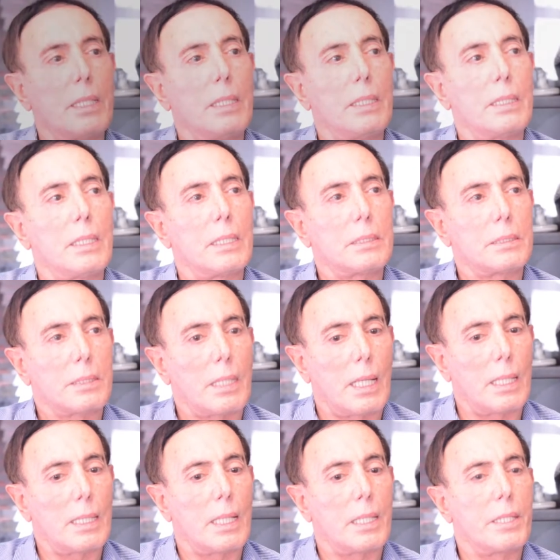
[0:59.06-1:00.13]
the
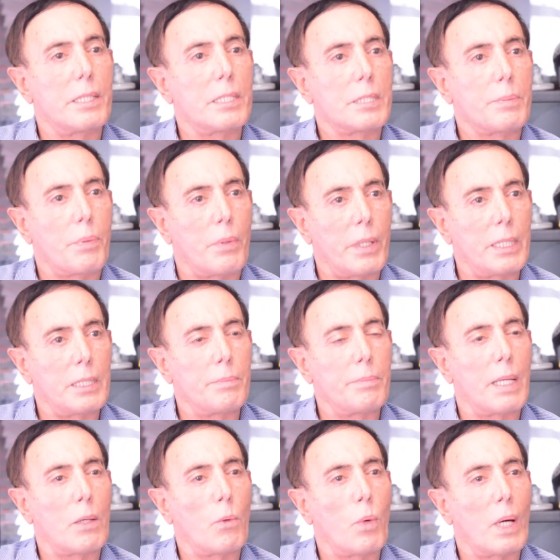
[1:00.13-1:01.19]
Israel at this point
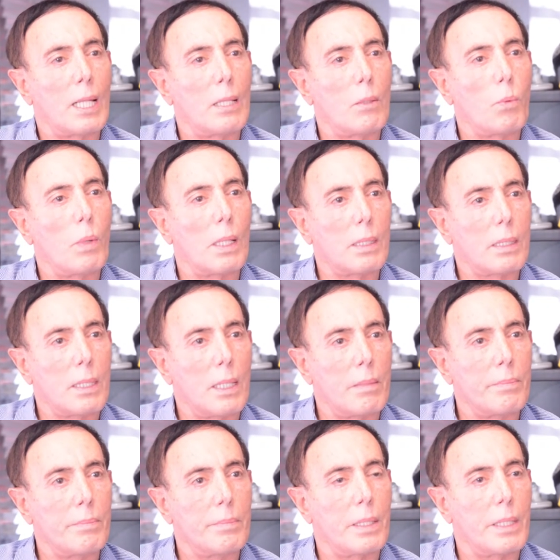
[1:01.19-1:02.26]
may well
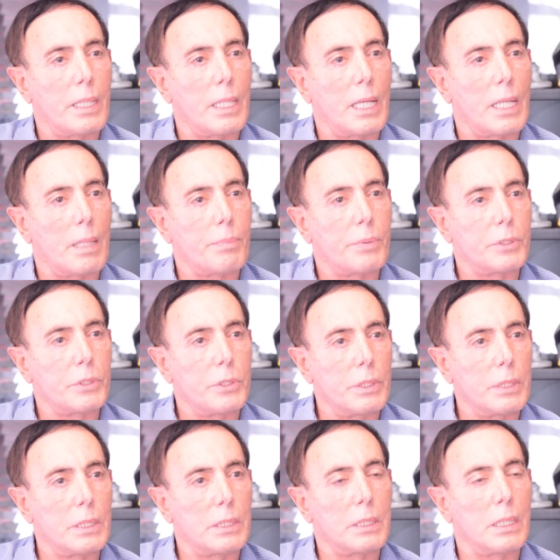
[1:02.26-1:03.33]
welcome the
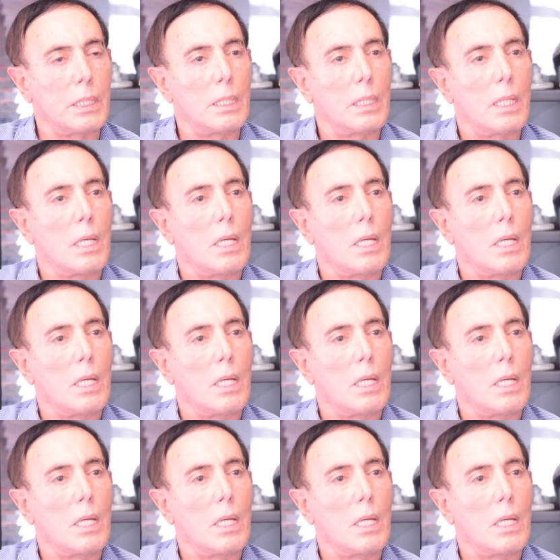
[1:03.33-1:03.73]
opportunity